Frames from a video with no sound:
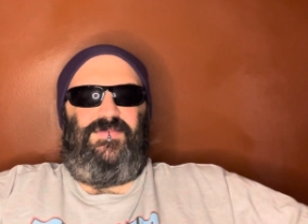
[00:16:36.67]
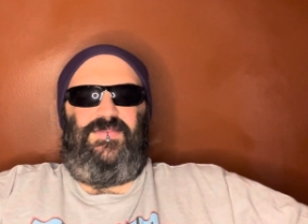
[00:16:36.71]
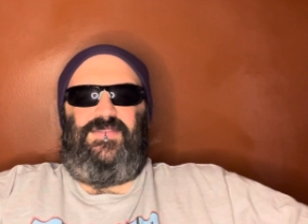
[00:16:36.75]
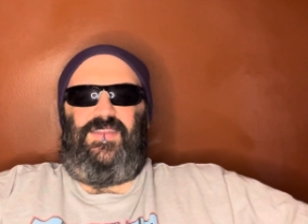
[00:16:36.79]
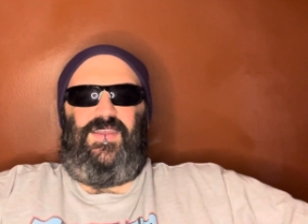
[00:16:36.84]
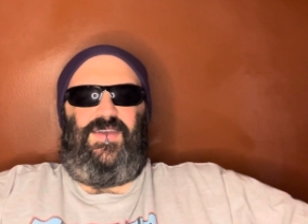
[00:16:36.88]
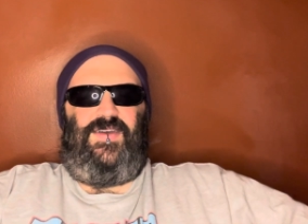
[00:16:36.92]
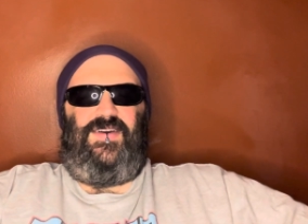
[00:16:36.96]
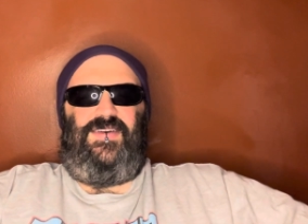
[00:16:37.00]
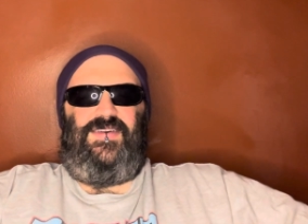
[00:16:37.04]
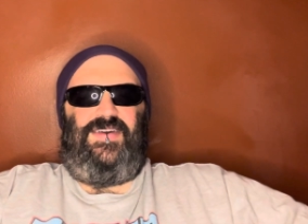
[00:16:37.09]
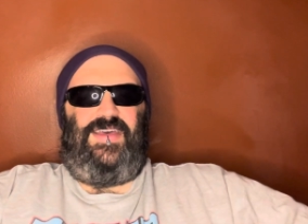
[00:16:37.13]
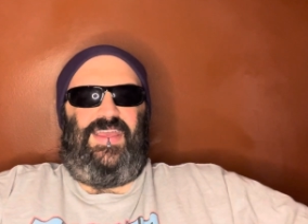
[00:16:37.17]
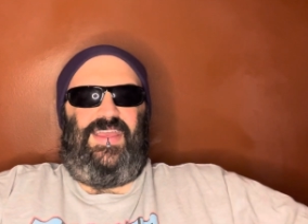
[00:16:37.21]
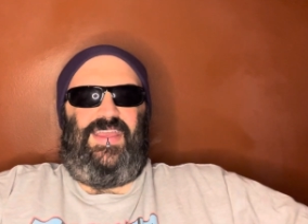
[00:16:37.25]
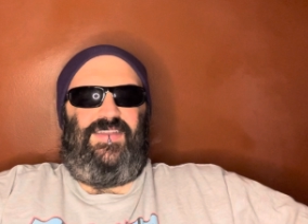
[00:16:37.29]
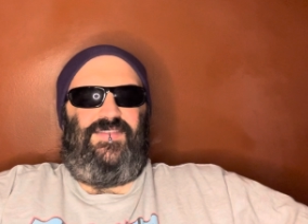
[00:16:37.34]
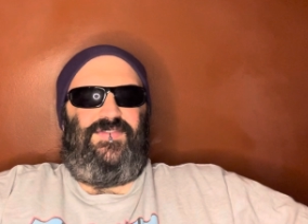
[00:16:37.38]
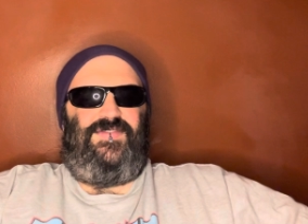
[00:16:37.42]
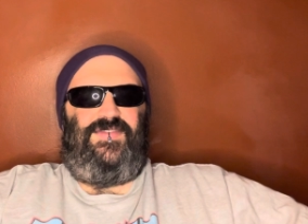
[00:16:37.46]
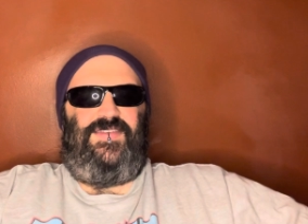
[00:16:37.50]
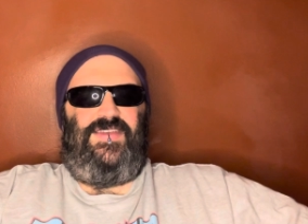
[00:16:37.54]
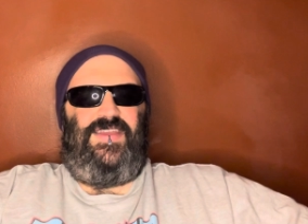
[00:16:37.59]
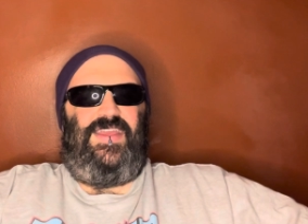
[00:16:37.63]
So
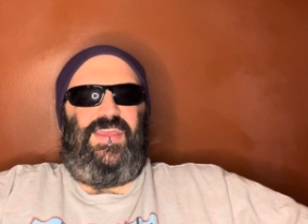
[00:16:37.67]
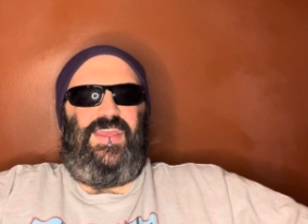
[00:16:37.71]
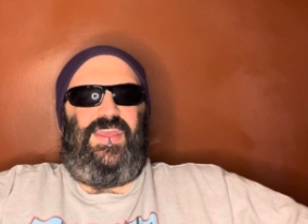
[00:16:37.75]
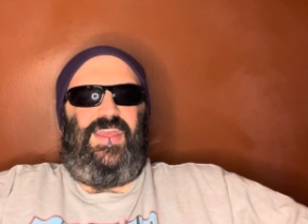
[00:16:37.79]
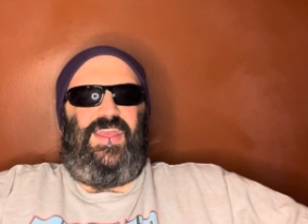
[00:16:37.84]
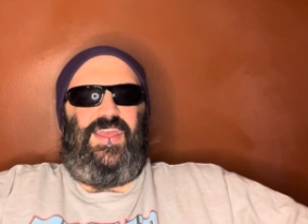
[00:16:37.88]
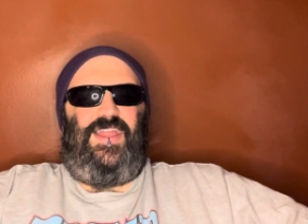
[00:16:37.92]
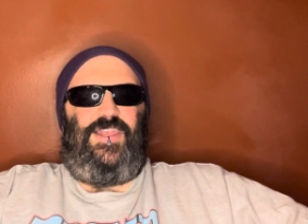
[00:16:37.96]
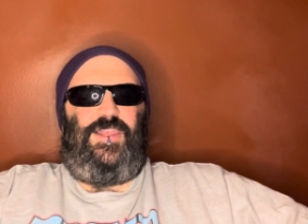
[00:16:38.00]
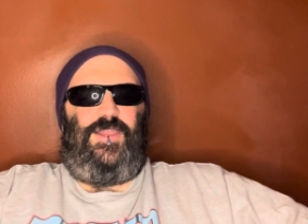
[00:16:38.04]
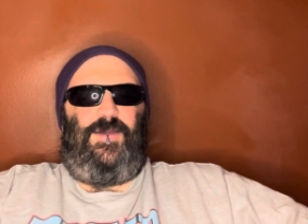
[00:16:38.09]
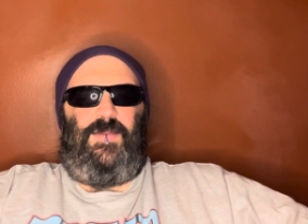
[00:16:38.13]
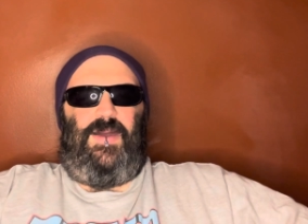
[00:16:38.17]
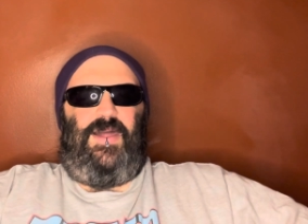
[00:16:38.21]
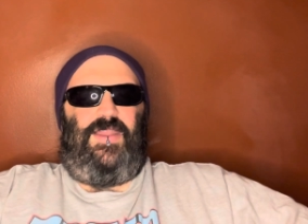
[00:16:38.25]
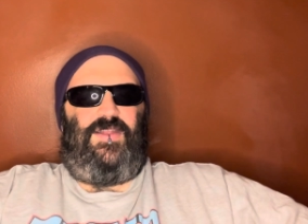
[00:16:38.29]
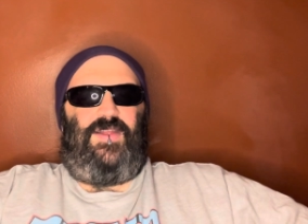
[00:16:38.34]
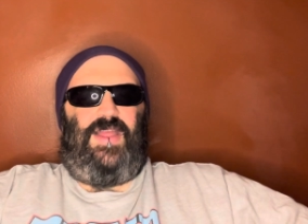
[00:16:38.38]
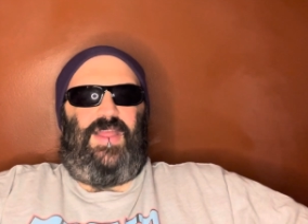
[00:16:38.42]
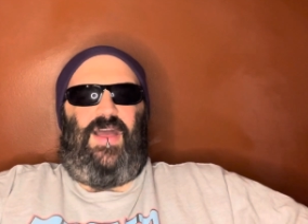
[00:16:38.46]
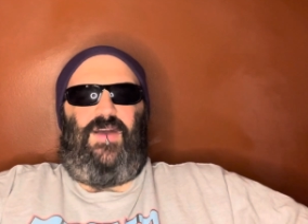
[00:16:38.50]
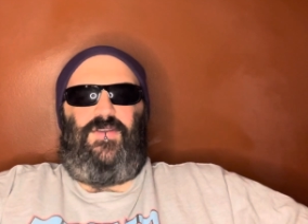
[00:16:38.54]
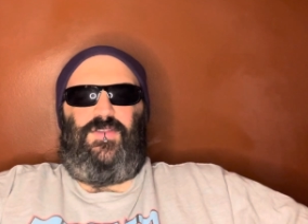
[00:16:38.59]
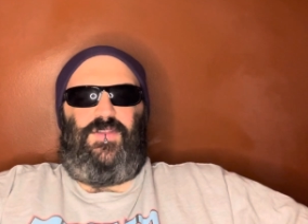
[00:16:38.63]
if no matter
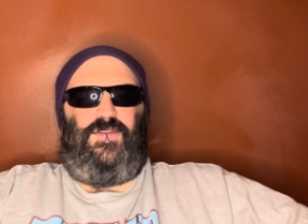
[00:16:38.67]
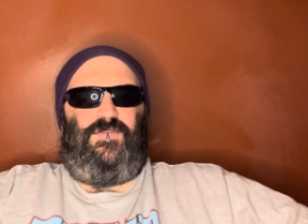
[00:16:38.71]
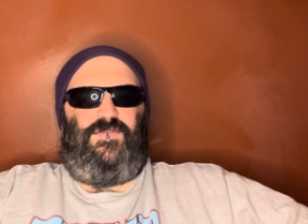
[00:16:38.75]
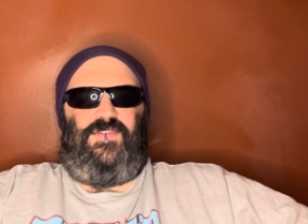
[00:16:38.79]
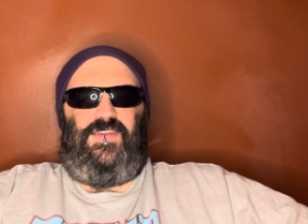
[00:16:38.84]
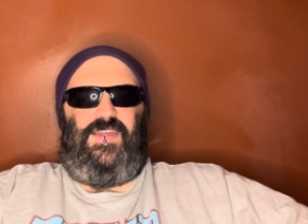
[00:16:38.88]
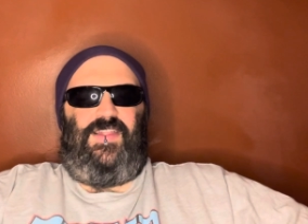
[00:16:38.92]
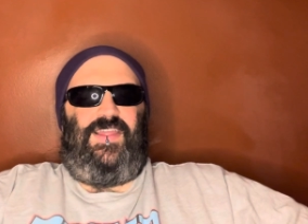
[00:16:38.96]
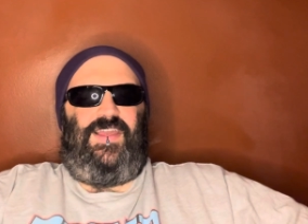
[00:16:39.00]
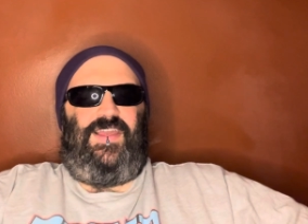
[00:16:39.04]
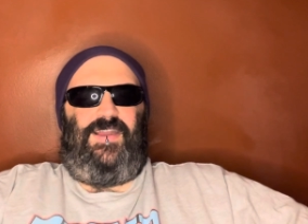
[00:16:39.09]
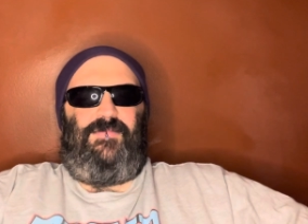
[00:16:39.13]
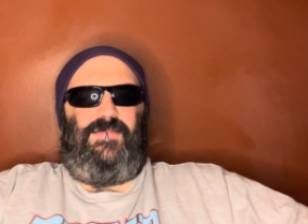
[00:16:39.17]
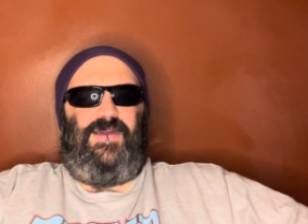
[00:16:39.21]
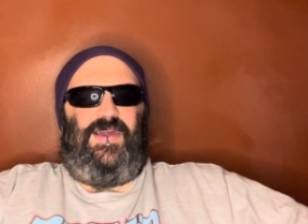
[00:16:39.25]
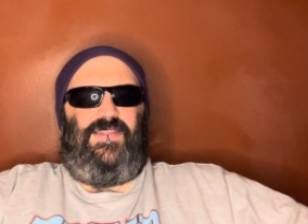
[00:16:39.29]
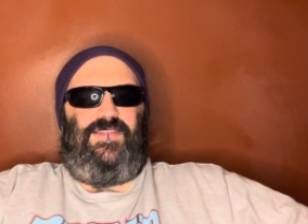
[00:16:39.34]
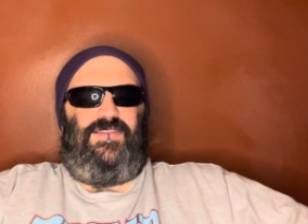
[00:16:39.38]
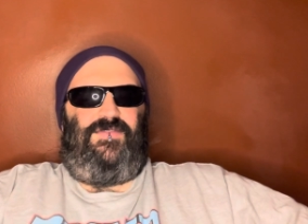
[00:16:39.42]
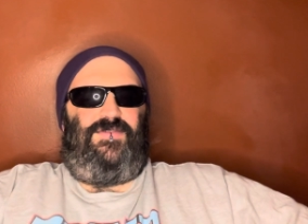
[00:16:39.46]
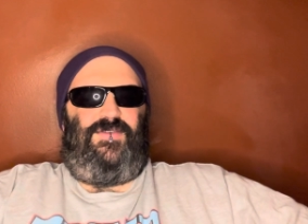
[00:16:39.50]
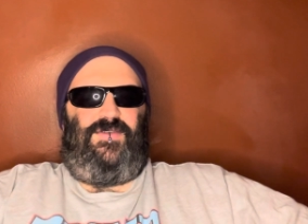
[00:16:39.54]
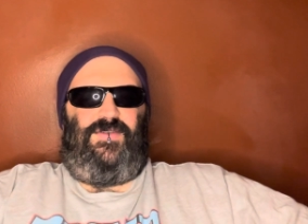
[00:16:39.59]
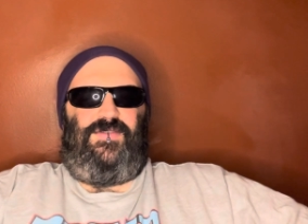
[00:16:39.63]
how you're feeling about
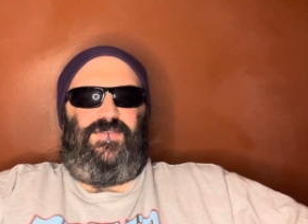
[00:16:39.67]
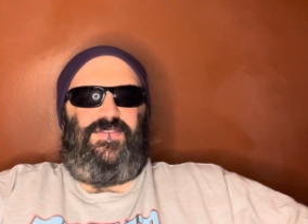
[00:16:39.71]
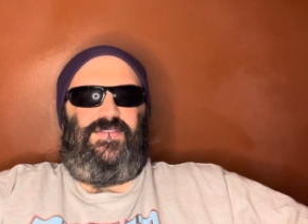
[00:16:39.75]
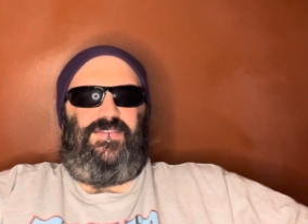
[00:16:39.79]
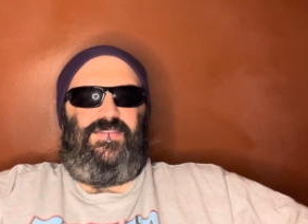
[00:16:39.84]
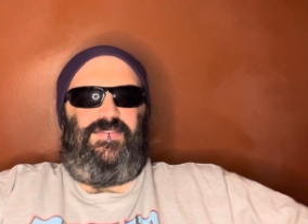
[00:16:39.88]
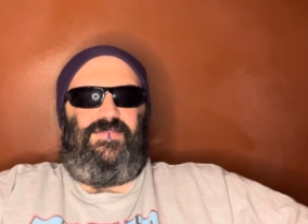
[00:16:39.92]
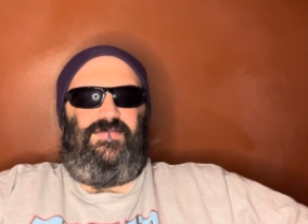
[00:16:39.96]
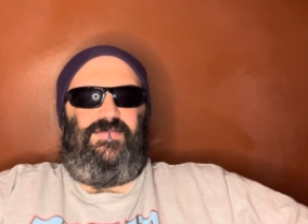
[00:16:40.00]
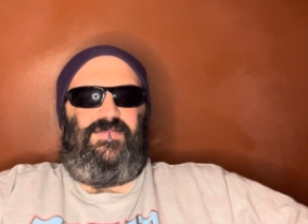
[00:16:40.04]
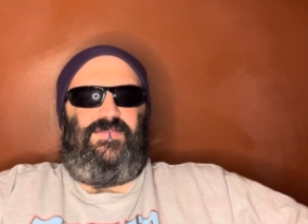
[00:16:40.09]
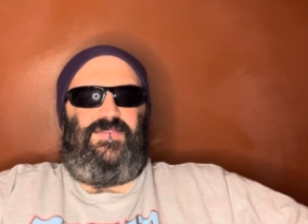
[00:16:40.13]
the first